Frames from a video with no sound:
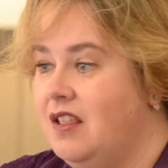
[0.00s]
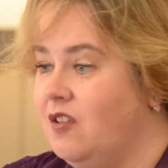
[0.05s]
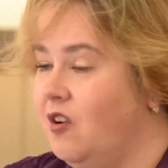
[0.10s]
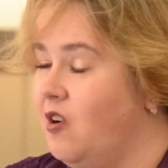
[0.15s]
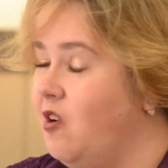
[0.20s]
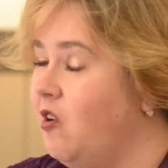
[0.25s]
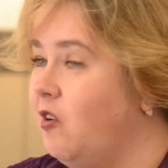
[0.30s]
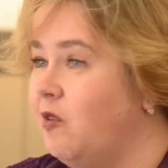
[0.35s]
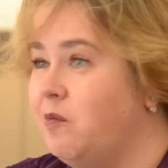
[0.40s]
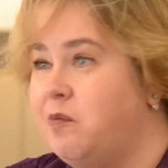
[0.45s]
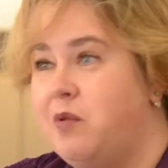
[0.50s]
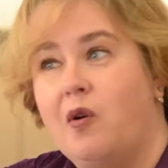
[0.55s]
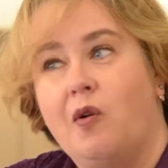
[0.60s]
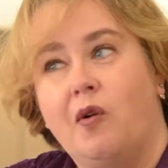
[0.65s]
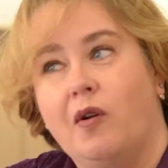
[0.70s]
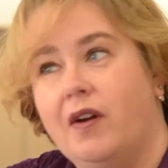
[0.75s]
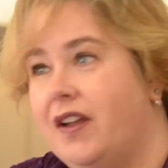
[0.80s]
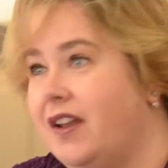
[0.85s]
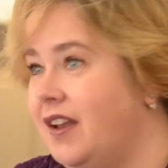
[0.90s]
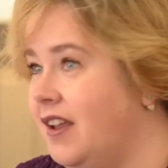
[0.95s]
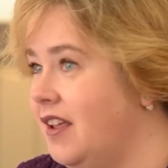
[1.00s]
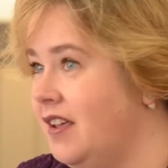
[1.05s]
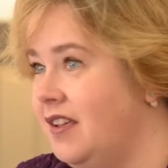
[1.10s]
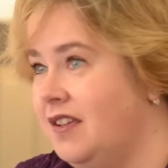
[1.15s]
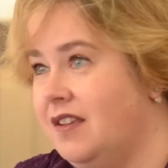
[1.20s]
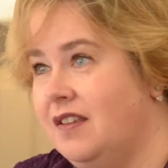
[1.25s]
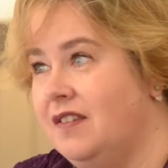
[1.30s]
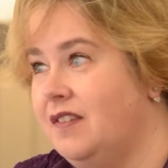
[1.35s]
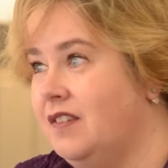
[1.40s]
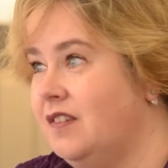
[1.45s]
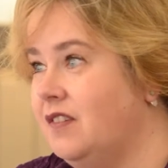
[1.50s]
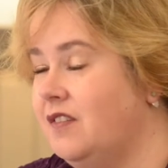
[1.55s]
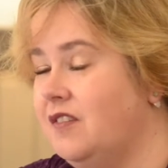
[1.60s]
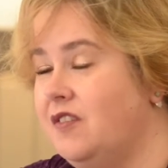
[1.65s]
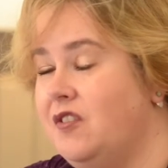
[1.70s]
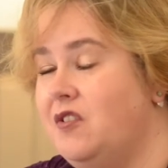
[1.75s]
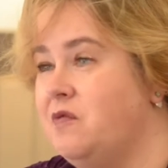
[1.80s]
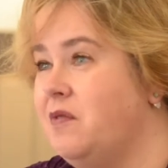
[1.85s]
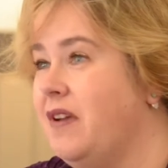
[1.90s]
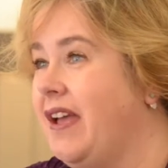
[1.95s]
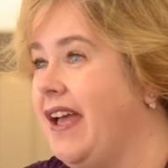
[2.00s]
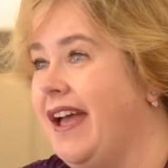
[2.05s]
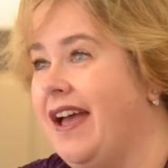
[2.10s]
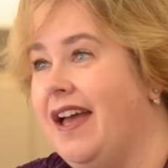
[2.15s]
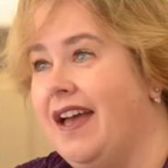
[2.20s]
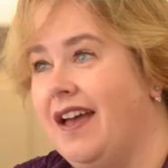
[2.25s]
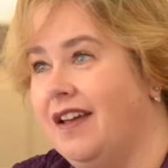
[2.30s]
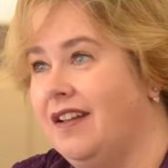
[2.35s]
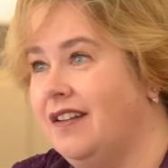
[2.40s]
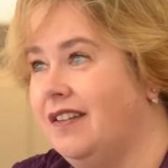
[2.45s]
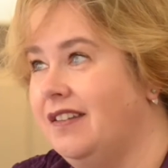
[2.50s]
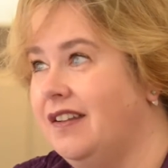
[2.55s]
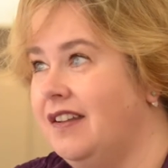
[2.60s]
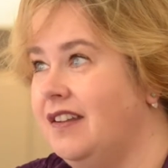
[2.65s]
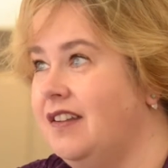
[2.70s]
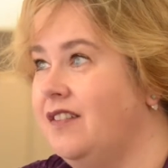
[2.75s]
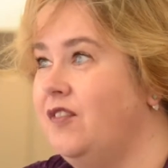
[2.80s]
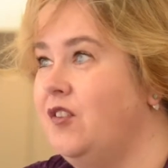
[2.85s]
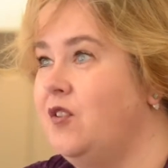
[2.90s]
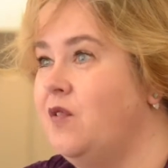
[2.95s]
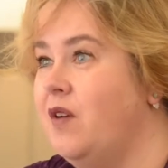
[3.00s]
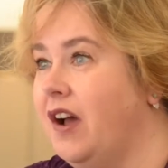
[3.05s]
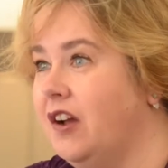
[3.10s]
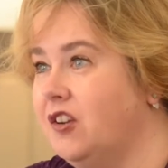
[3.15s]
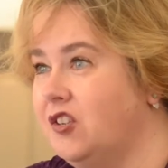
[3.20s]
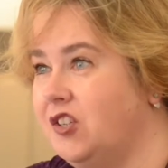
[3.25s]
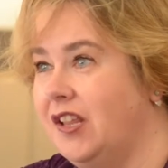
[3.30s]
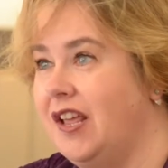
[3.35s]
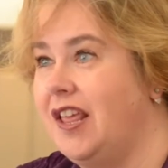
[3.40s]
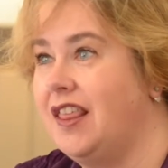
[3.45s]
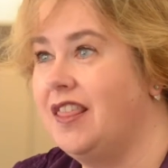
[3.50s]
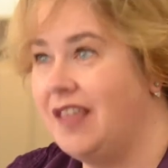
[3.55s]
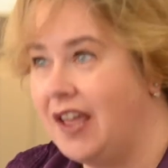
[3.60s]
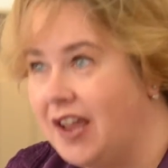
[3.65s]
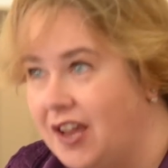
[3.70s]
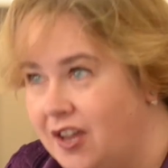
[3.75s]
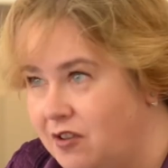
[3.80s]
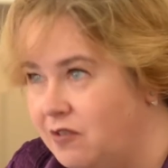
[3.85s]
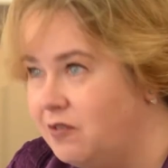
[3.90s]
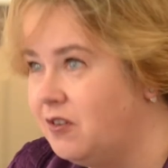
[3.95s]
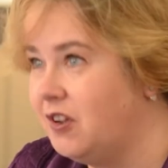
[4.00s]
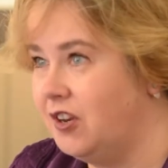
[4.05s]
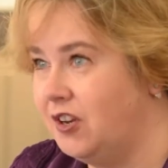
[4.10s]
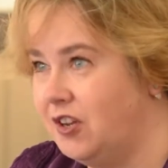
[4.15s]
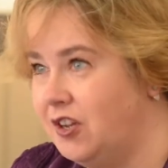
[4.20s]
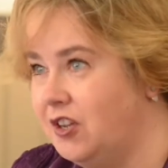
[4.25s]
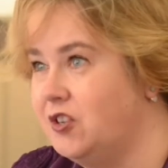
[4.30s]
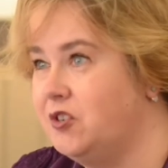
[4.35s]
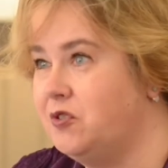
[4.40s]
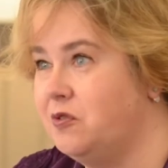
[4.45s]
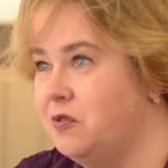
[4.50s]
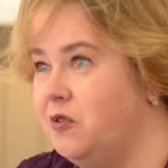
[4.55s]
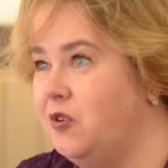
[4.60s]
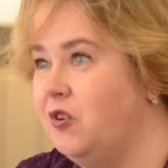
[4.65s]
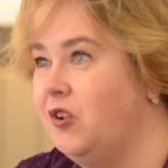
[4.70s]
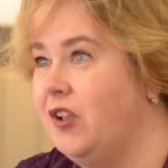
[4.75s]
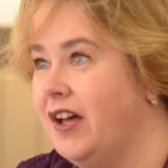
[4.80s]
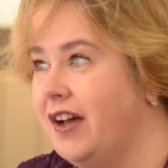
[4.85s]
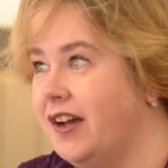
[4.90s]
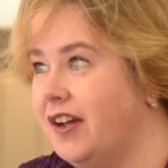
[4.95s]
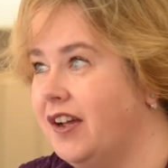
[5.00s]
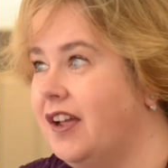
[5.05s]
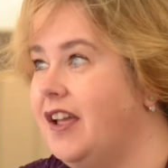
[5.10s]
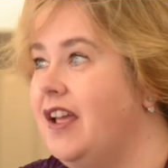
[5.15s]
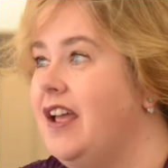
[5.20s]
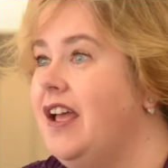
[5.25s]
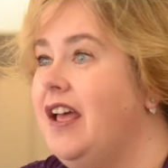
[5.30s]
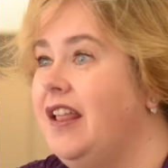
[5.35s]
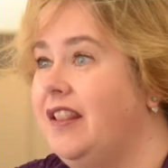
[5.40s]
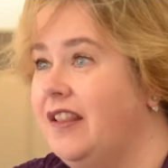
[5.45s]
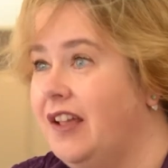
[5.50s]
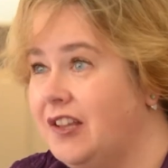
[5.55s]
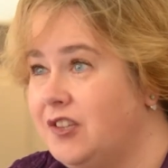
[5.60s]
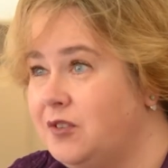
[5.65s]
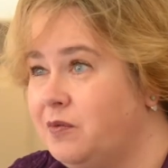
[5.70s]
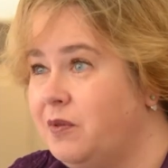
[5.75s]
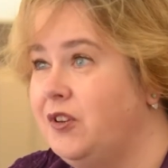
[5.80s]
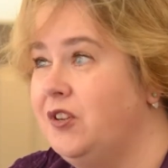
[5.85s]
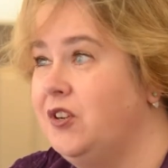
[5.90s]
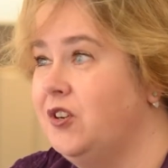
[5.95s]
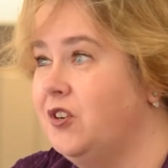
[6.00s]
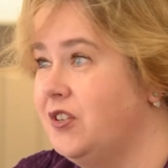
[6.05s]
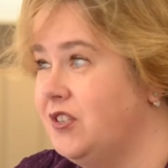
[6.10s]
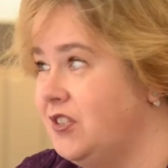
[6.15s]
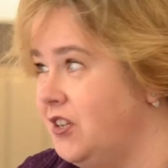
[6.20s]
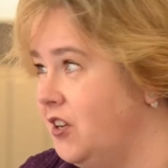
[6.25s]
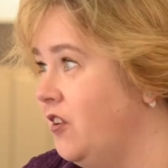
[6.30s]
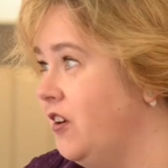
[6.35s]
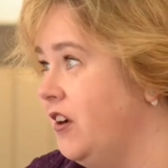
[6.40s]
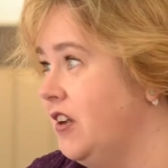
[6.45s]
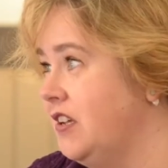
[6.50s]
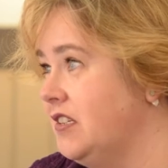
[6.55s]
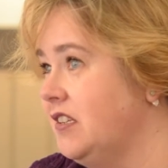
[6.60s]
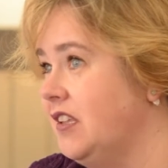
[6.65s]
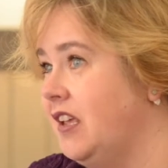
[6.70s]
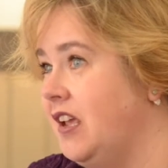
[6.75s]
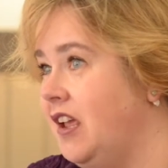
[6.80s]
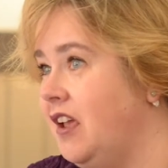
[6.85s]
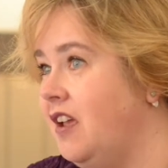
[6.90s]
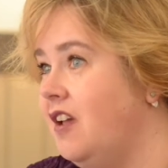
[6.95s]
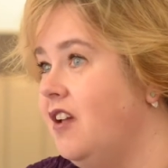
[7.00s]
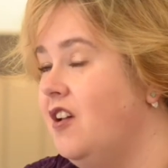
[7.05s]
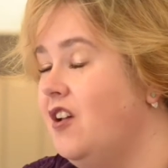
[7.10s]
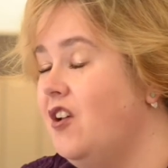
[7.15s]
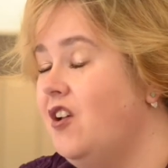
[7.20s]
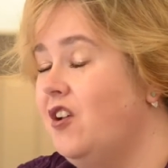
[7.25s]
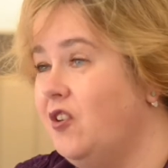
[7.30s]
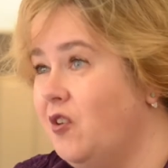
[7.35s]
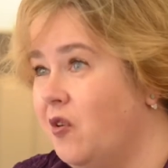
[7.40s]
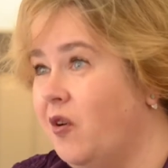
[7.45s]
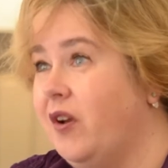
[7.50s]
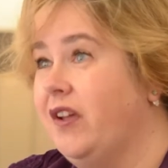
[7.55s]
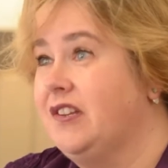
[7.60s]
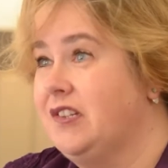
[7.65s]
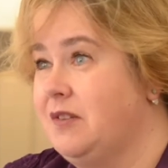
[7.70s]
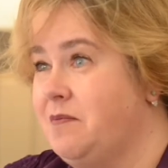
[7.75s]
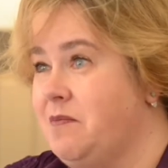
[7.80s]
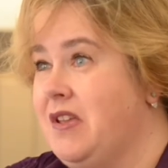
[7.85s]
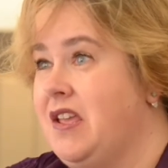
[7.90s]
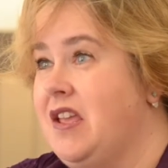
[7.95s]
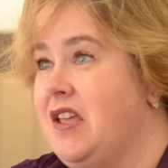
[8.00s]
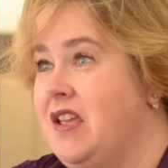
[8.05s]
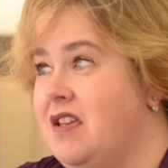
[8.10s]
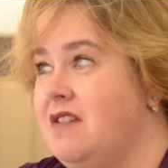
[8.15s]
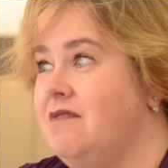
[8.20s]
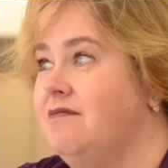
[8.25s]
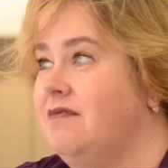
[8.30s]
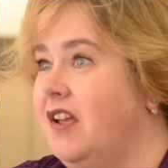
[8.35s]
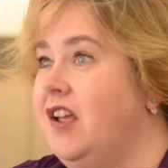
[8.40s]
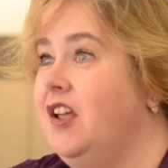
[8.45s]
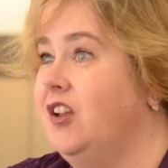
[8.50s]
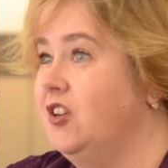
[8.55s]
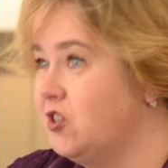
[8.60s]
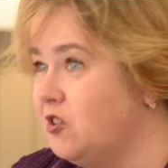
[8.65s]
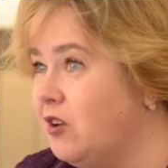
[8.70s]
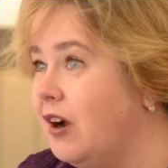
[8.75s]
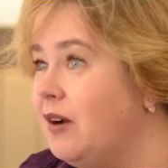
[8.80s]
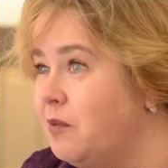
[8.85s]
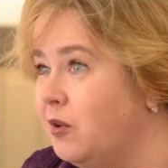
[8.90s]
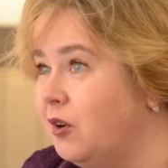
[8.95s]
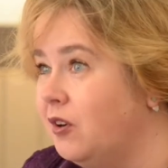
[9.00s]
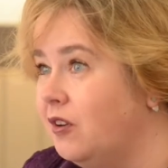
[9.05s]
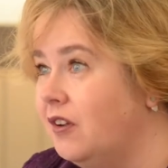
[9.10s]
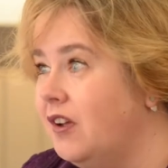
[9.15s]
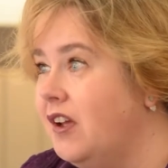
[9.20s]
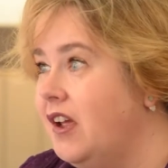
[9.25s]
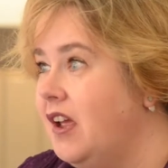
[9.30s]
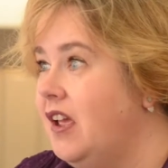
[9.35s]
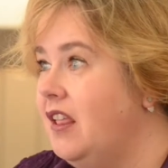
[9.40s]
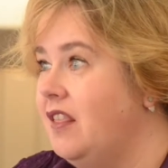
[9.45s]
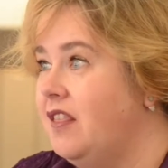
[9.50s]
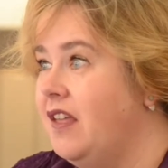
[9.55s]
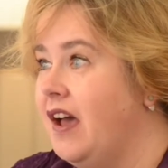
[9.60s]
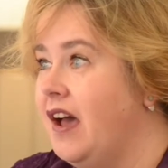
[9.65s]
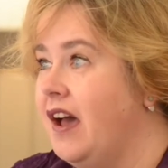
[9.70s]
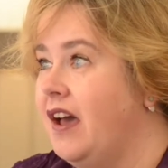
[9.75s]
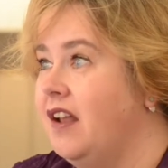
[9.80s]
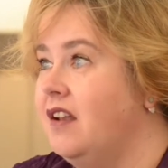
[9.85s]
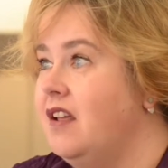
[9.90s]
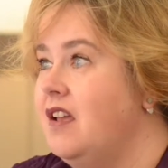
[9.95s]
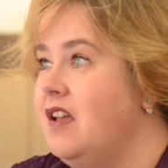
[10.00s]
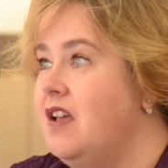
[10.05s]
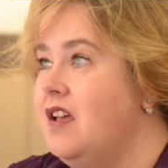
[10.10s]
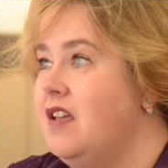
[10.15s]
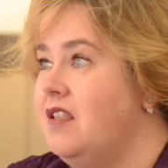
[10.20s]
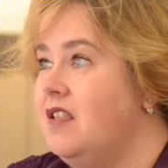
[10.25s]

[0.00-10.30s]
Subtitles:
the whole point is you can't, and if you actually think you can control luck, that's when you're seriously going to be in trouble. That